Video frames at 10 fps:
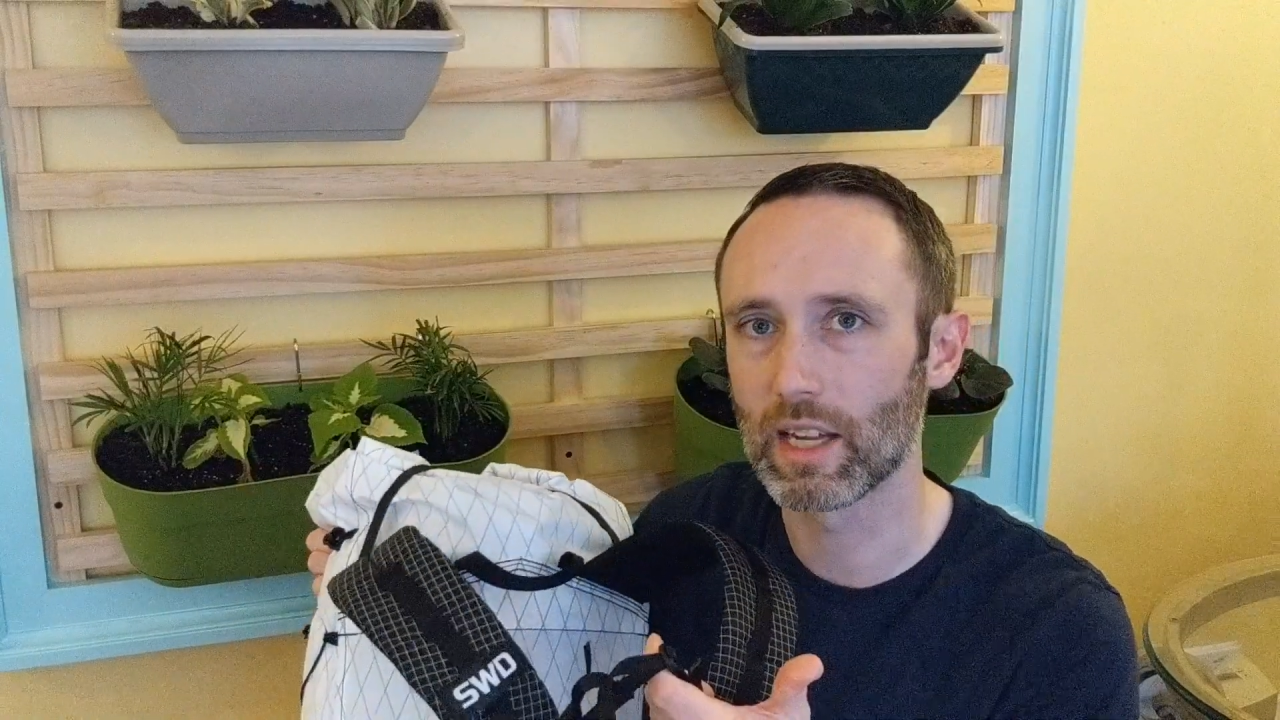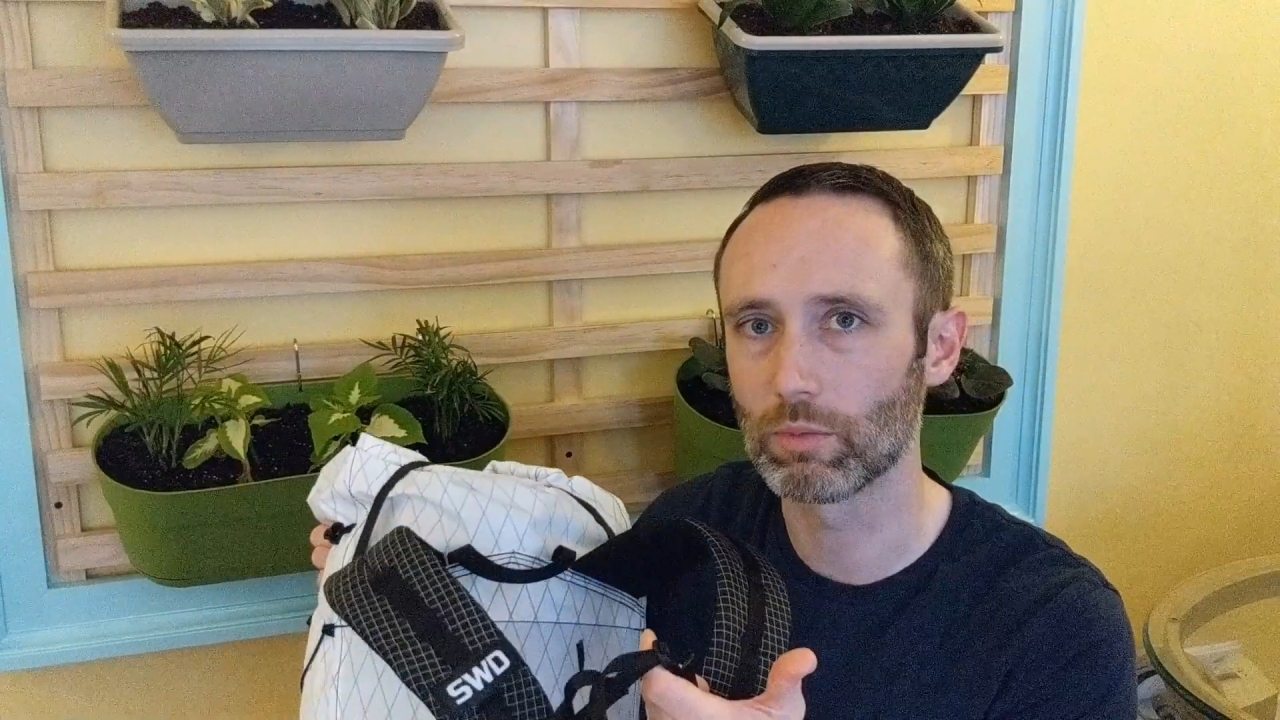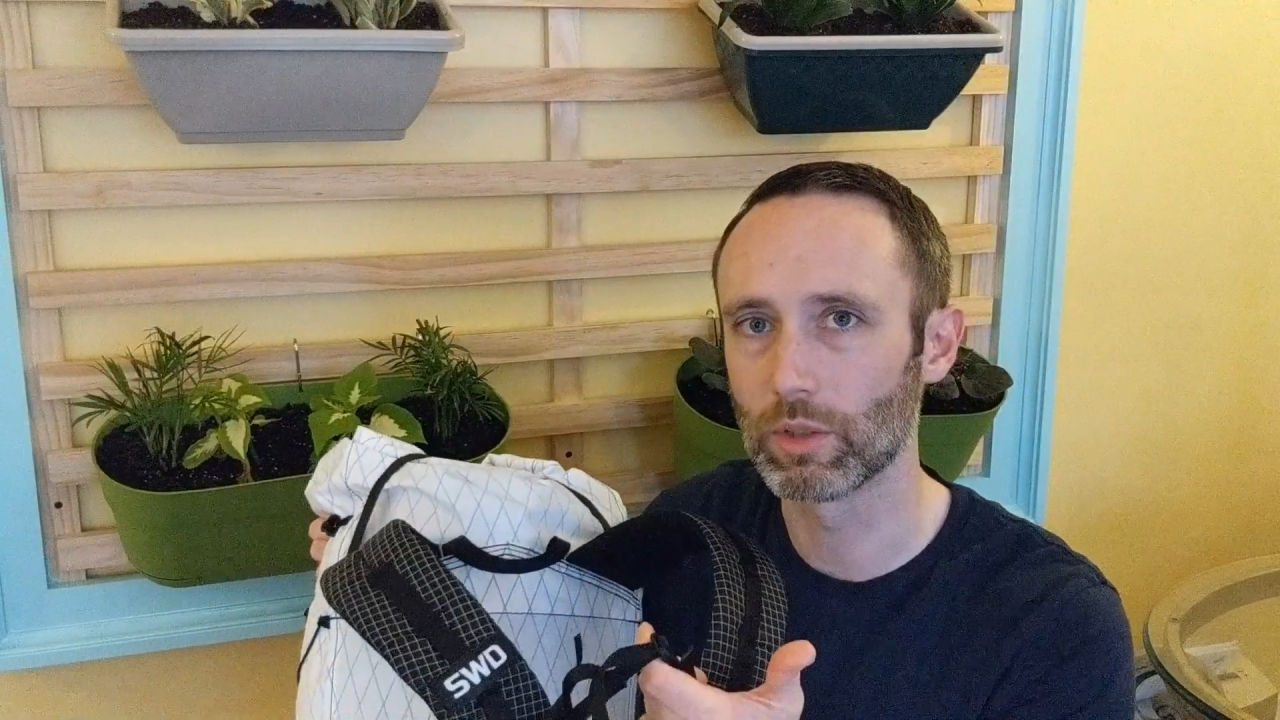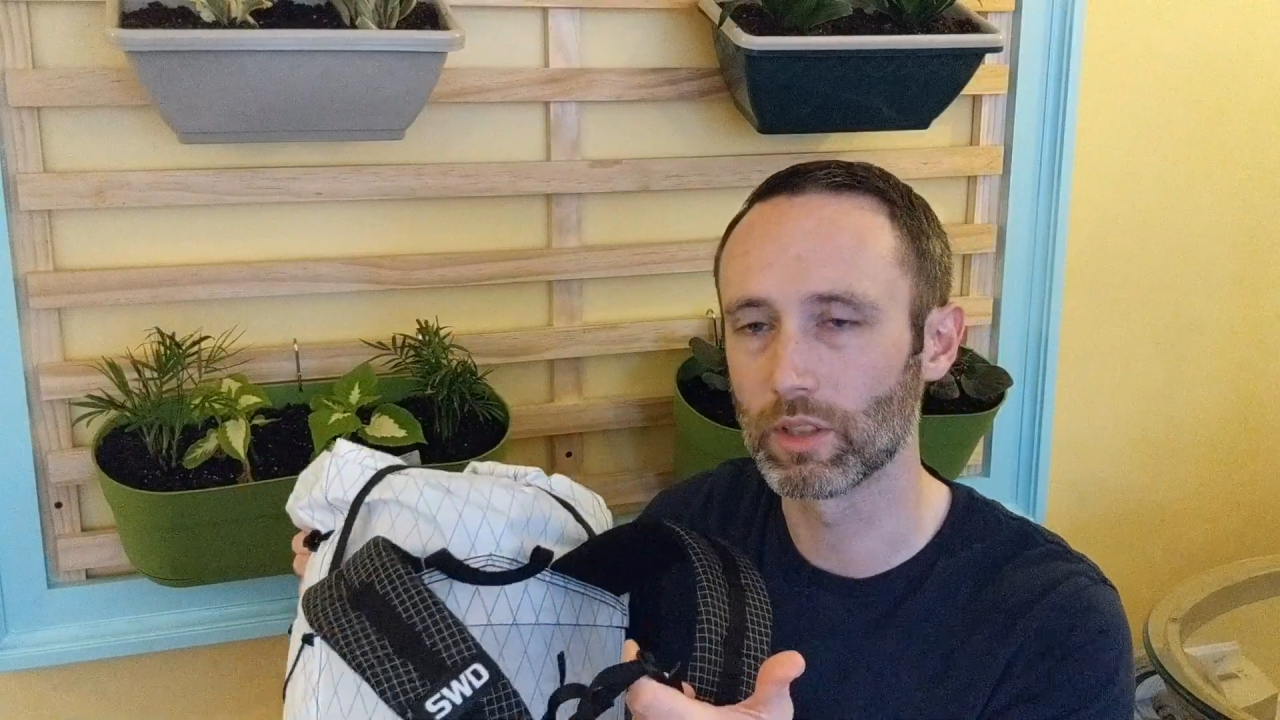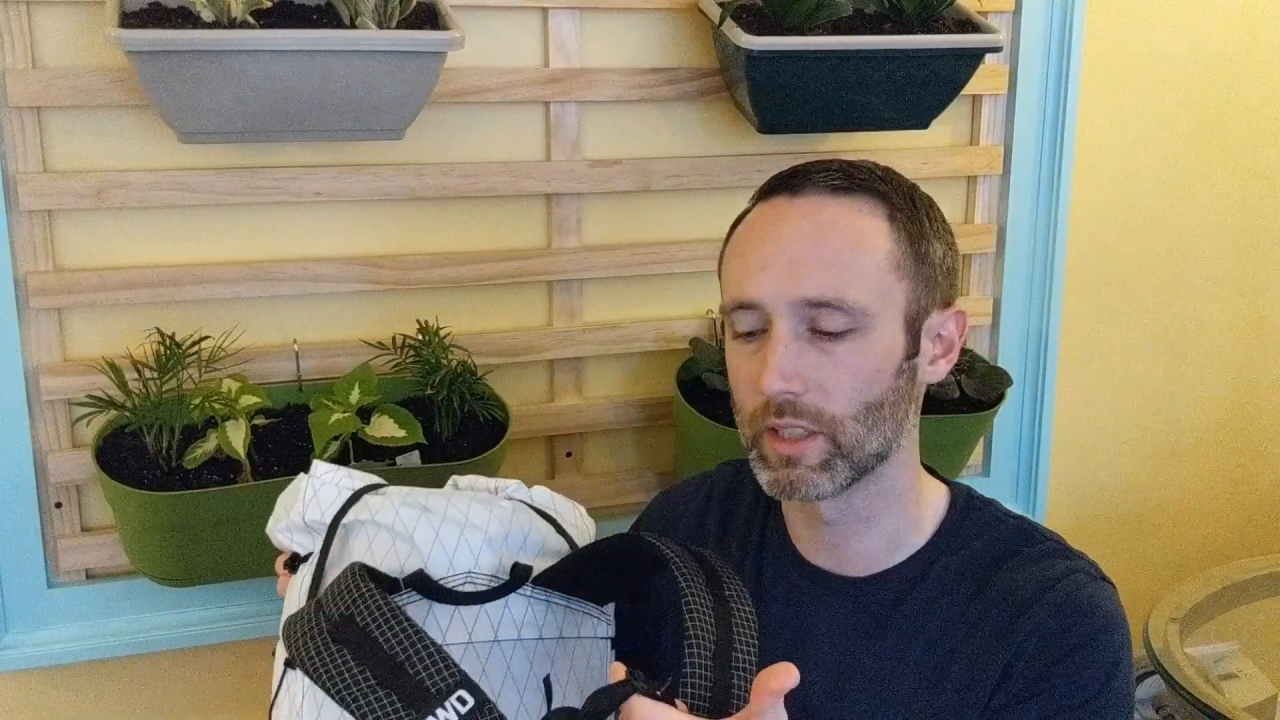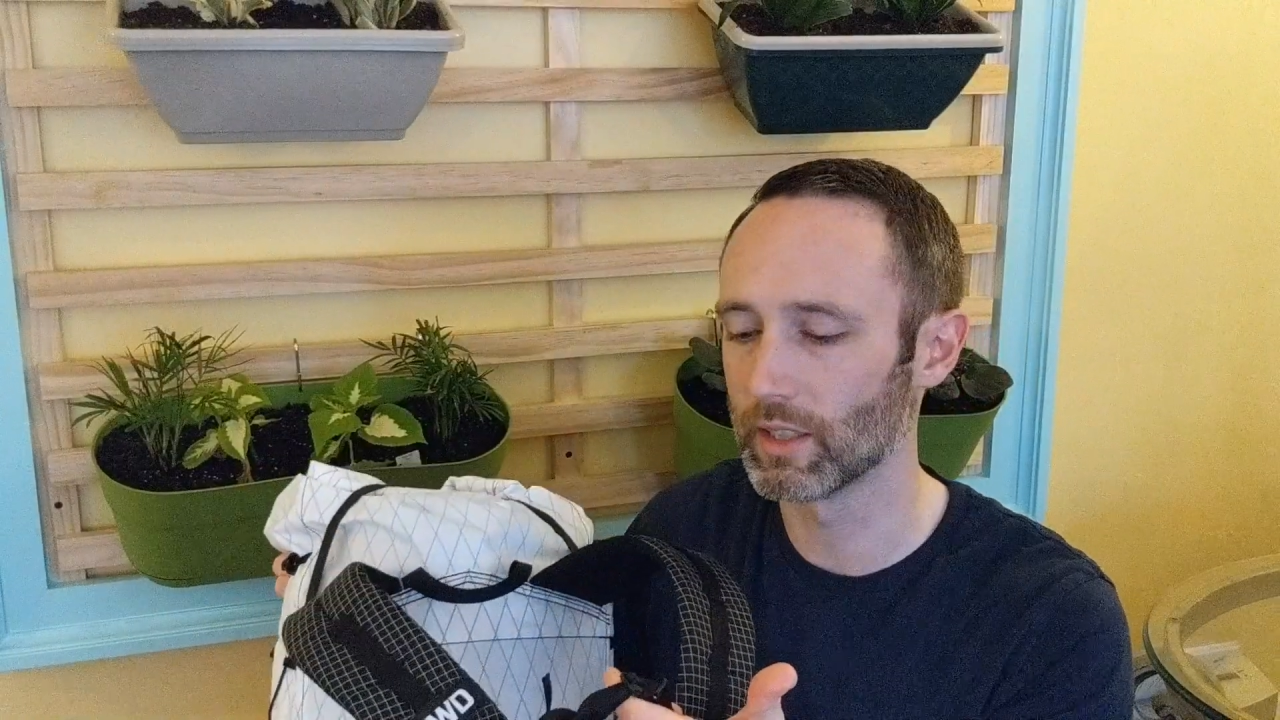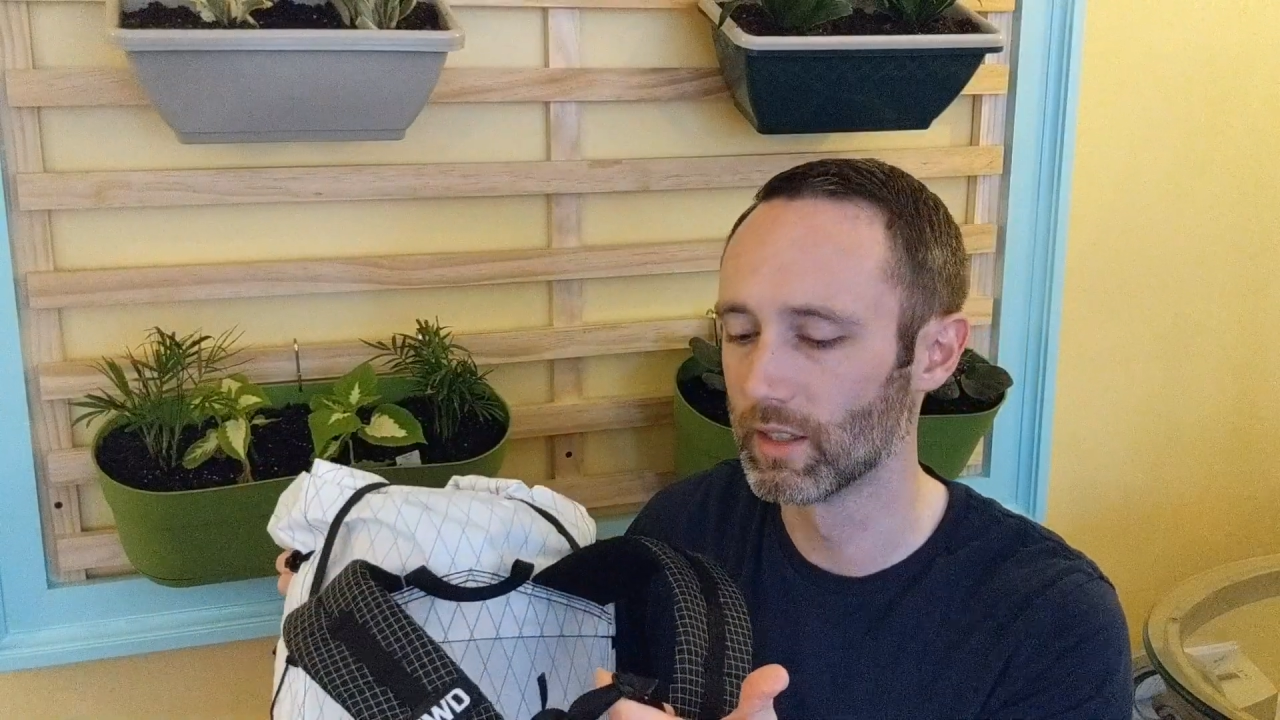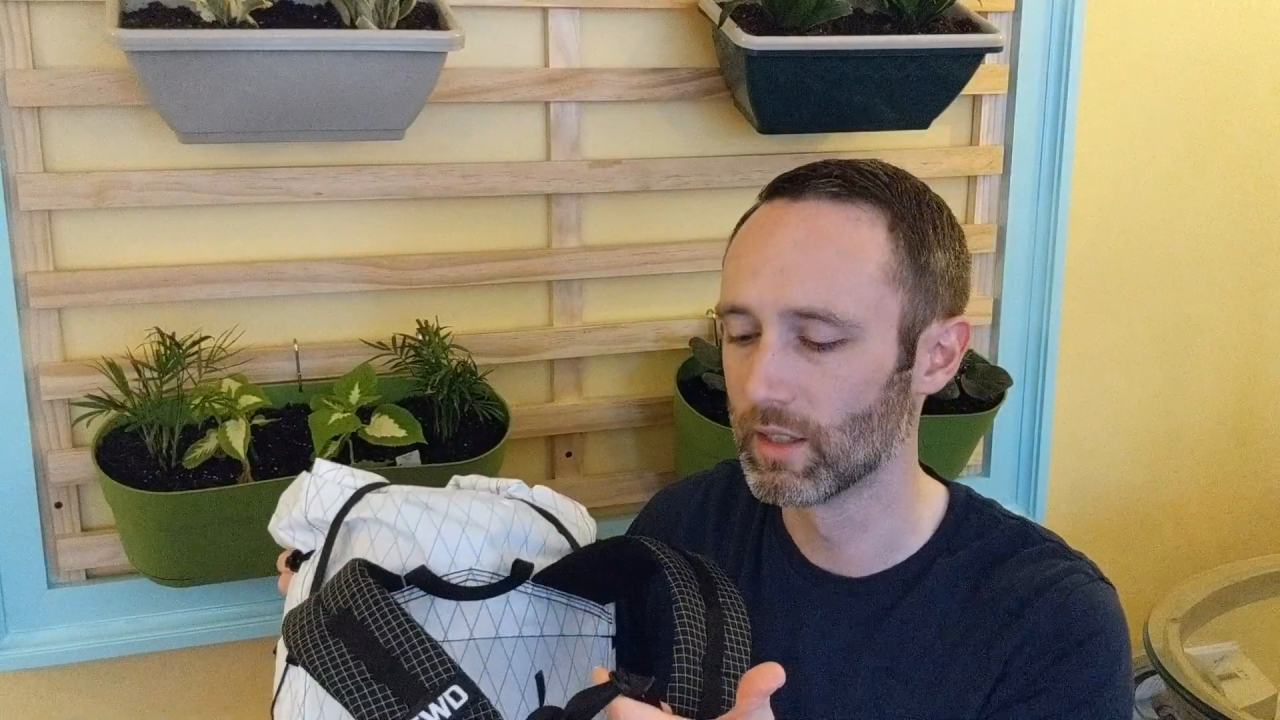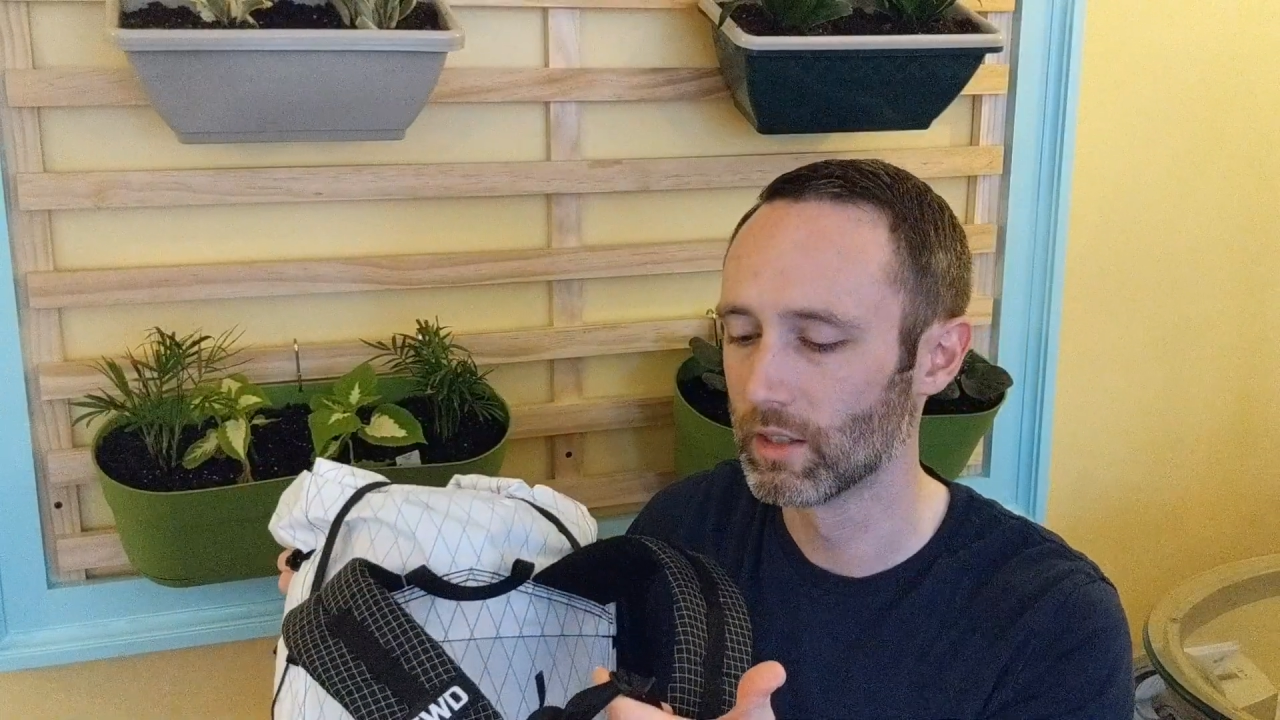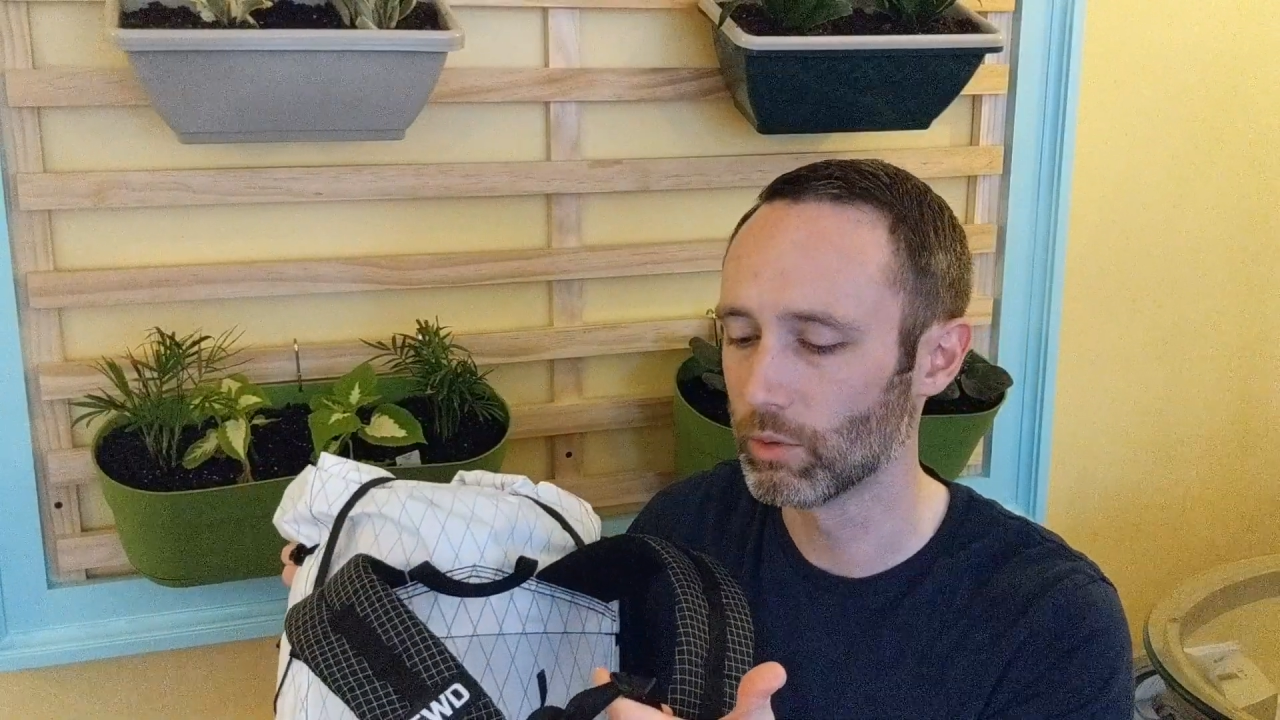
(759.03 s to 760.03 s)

that really